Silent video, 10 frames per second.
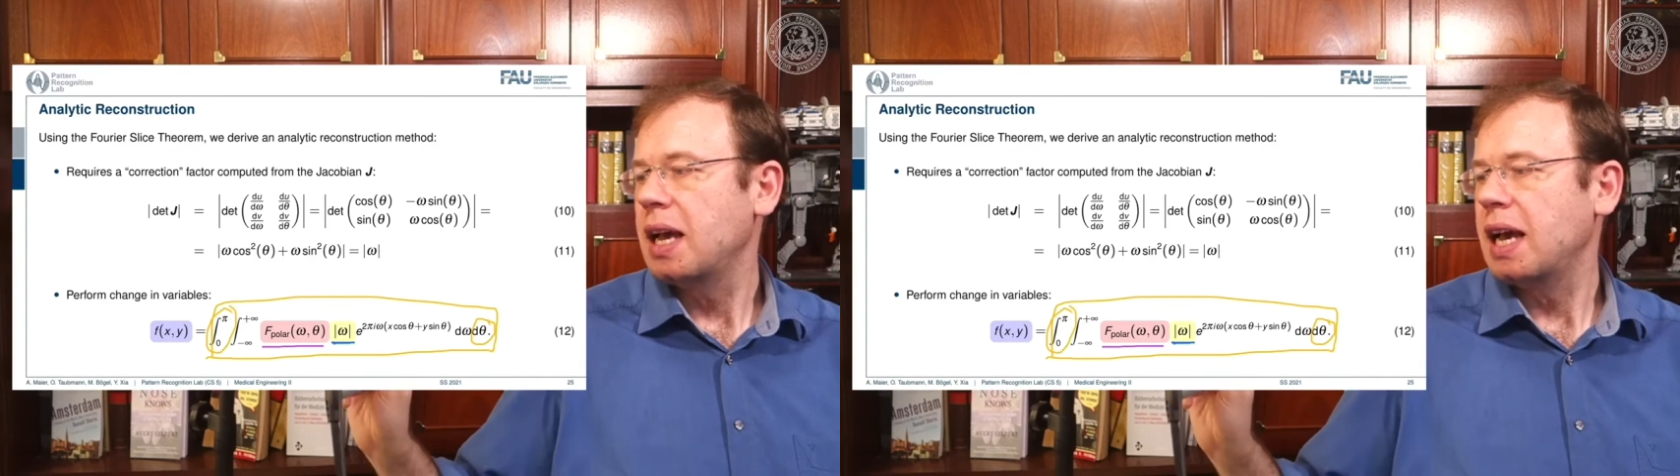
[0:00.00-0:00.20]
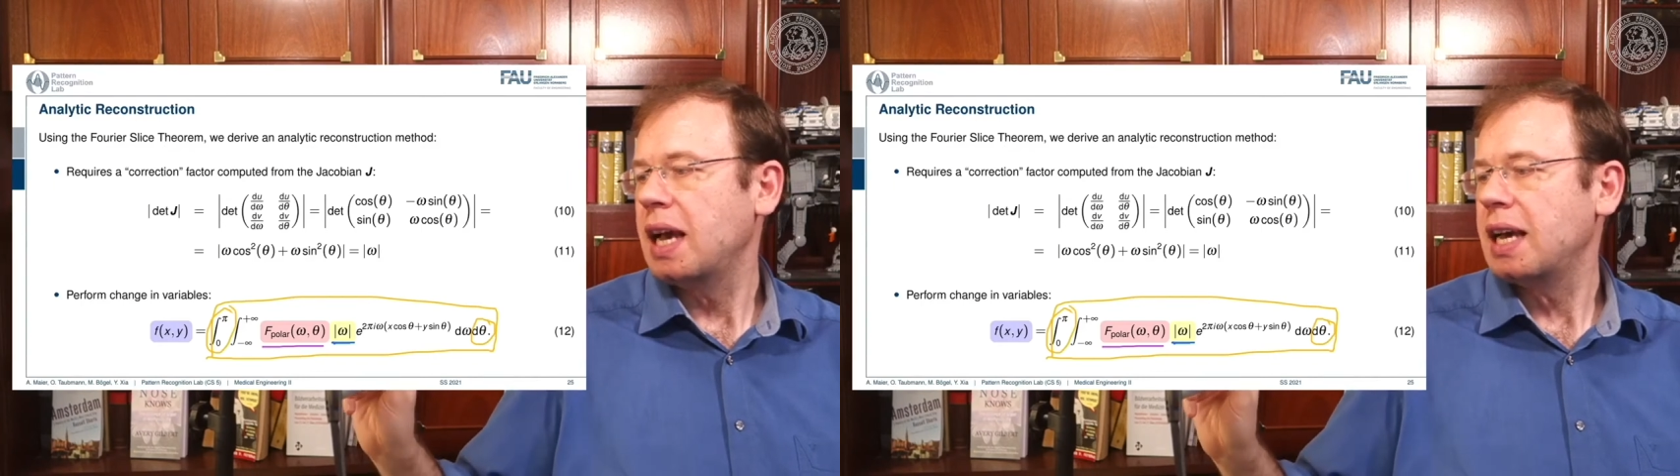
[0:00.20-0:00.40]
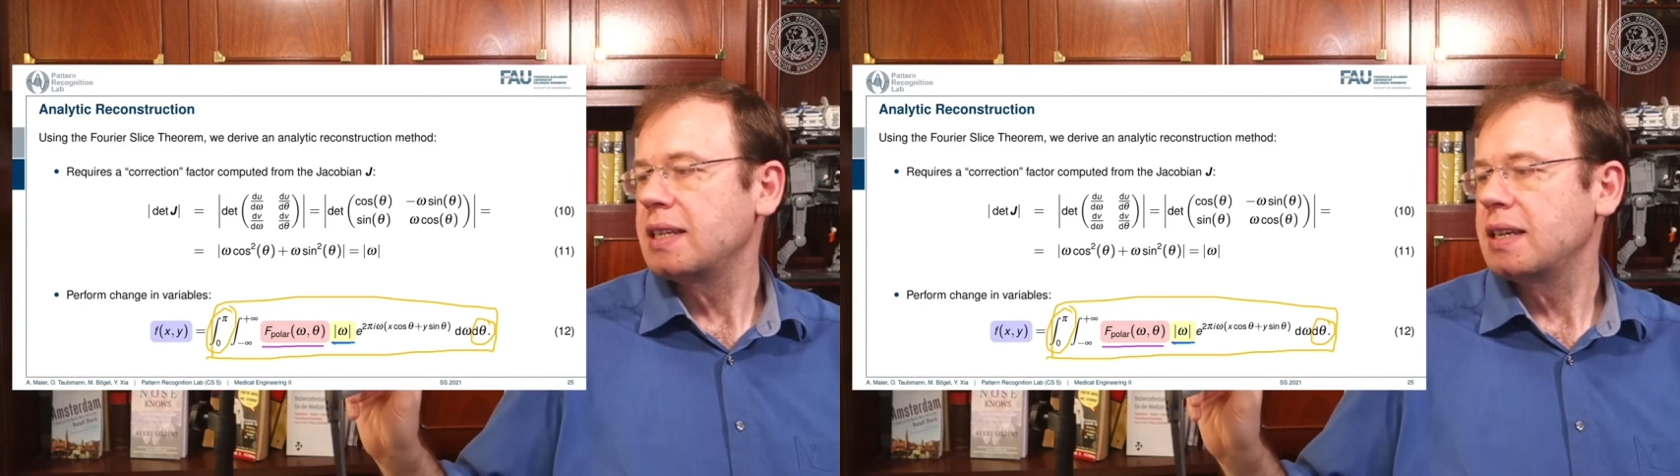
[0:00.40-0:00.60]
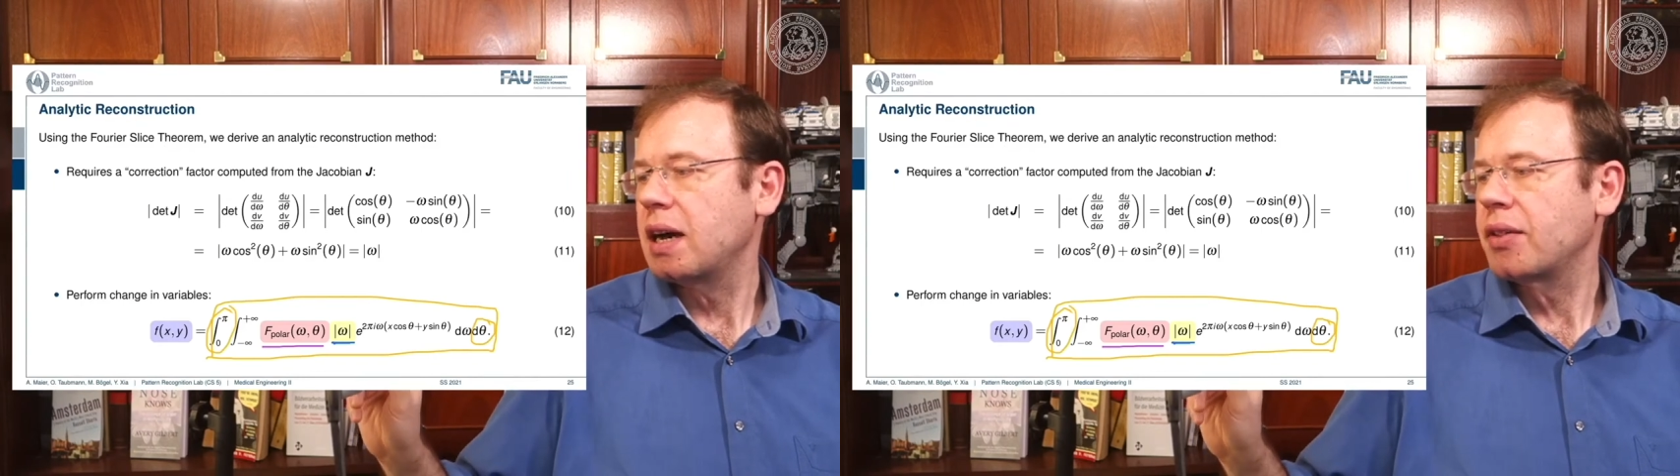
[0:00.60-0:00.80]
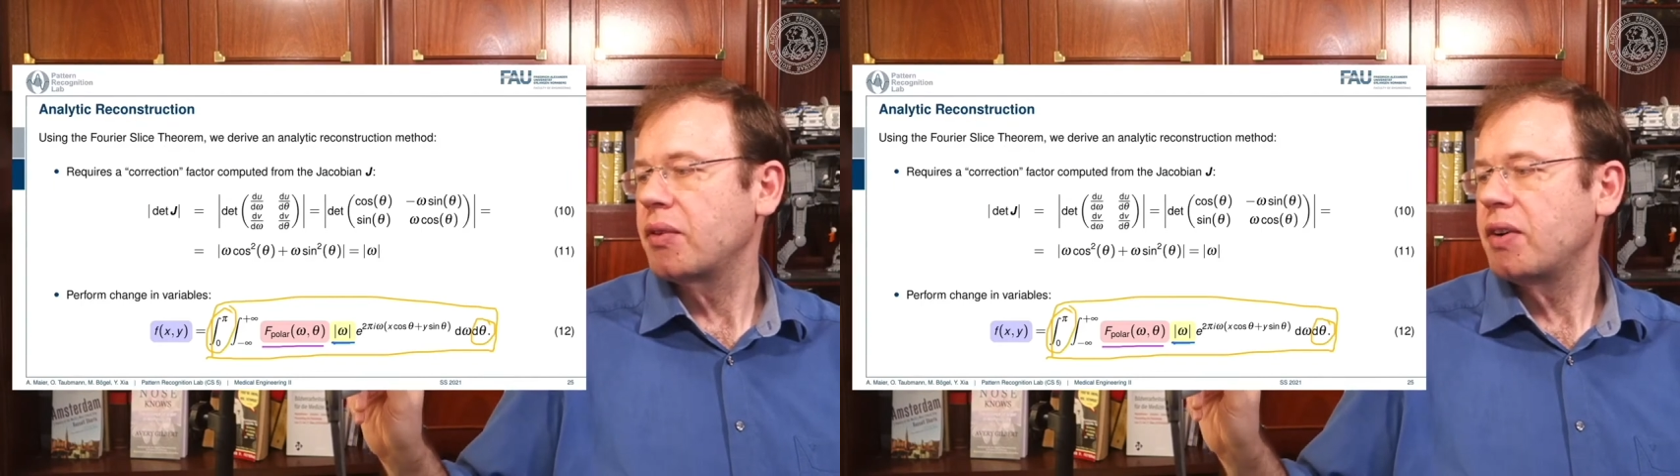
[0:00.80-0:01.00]
and the
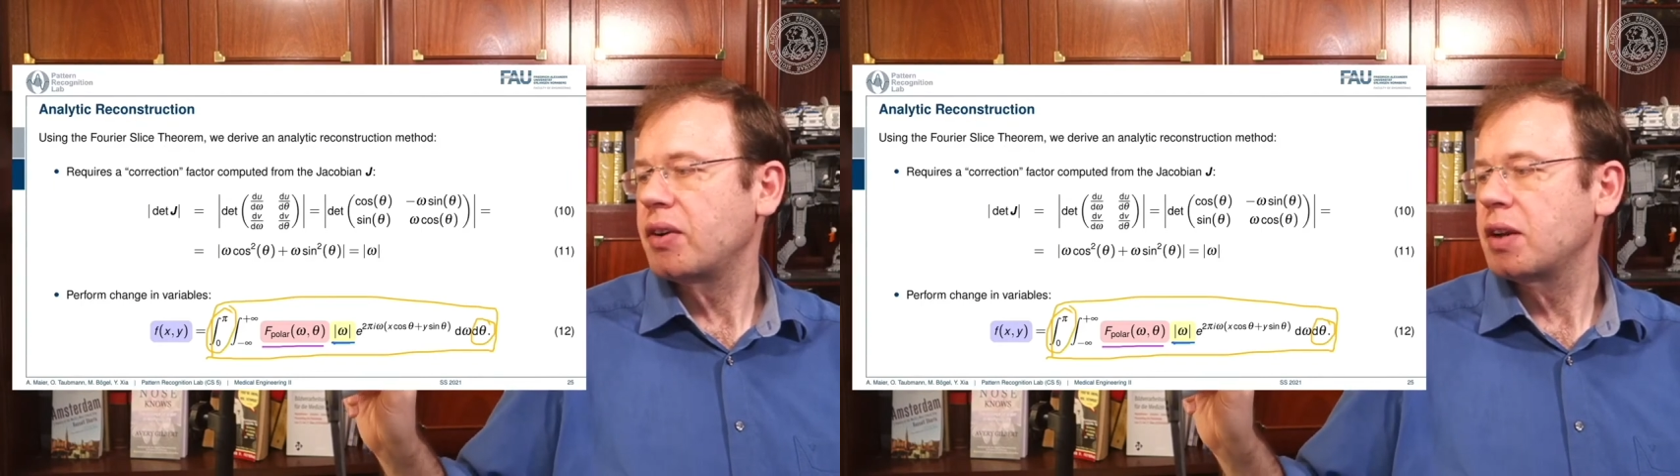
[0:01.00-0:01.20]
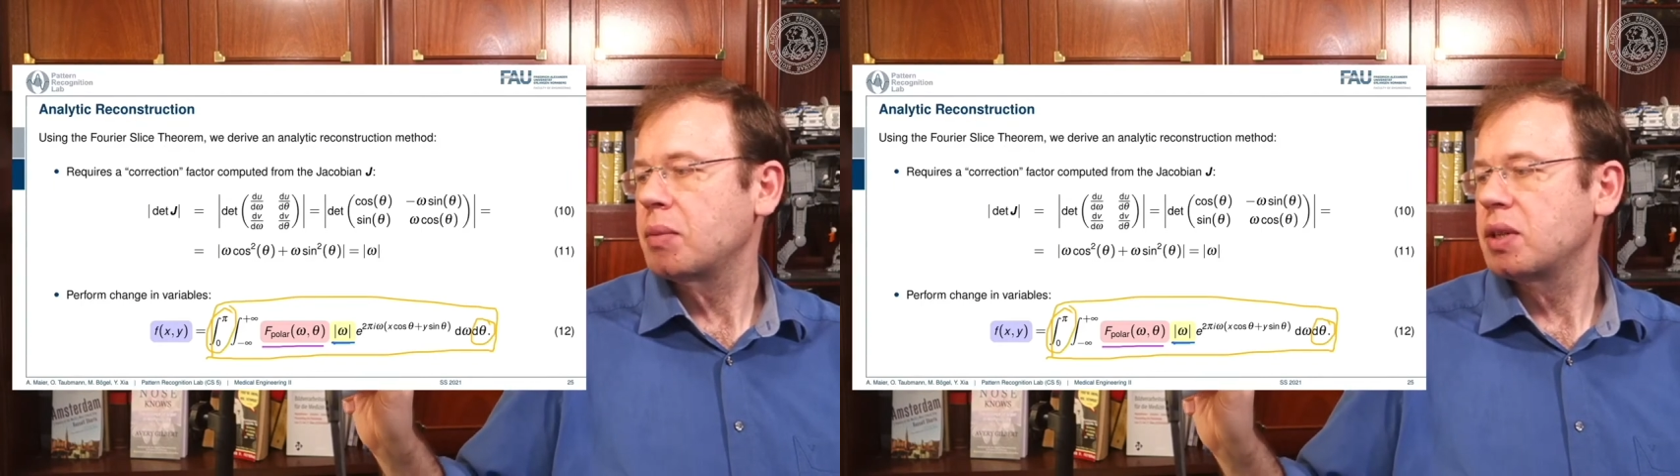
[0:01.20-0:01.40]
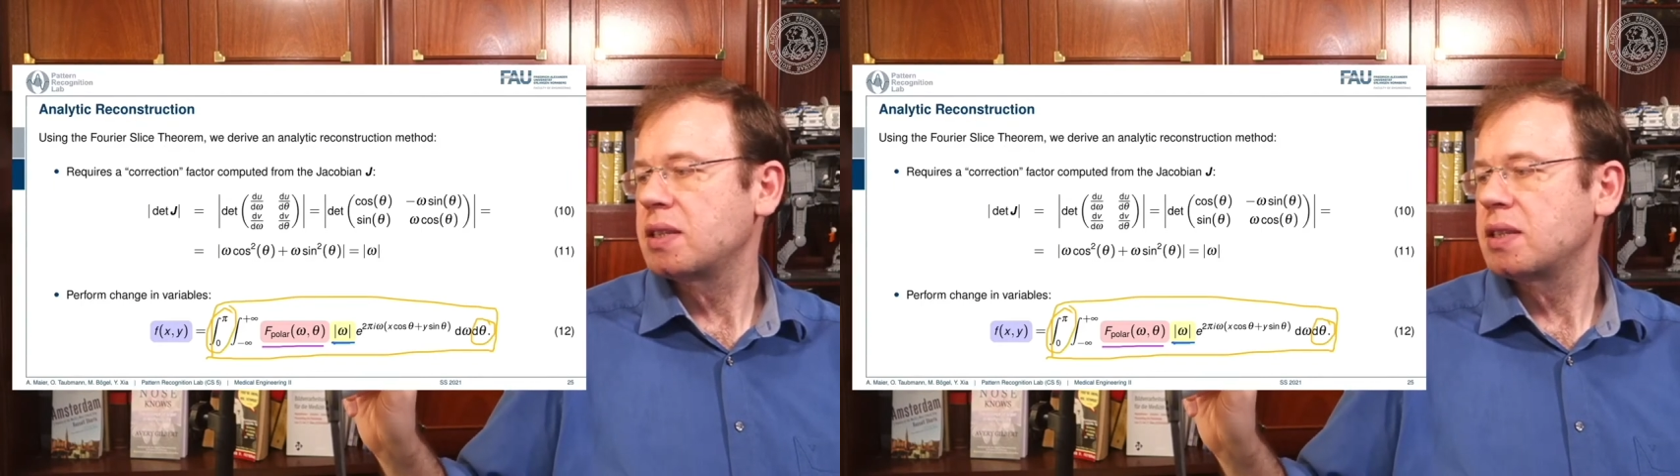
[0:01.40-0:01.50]
other variable is